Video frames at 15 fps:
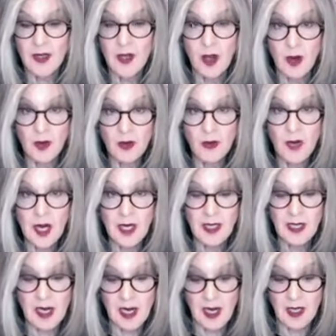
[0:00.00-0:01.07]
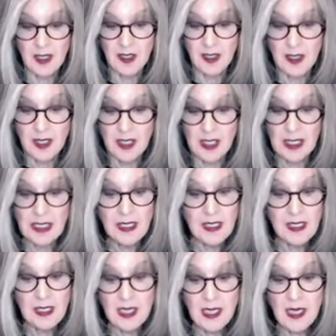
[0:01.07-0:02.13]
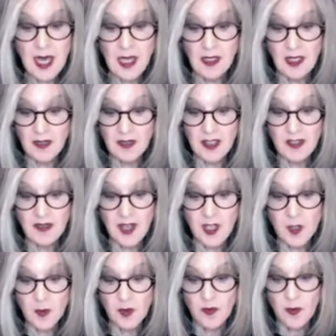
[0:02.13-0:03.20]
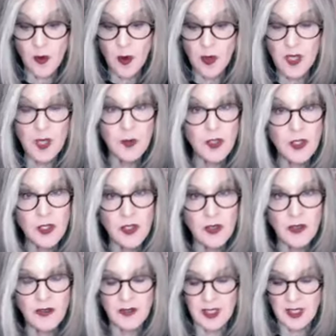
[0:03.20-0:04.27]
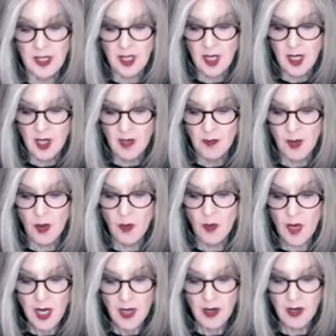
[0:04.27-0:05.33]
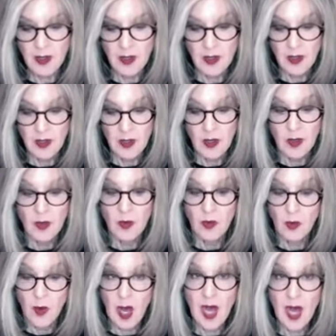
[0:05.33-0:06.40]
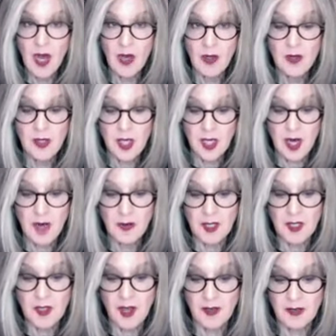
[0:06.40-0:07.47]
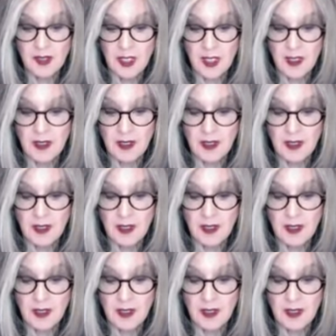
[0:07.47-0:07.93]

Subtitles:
oh my God, he'd seen that lovely face before, he was sure of it, but where? Wow, said Oppie softly.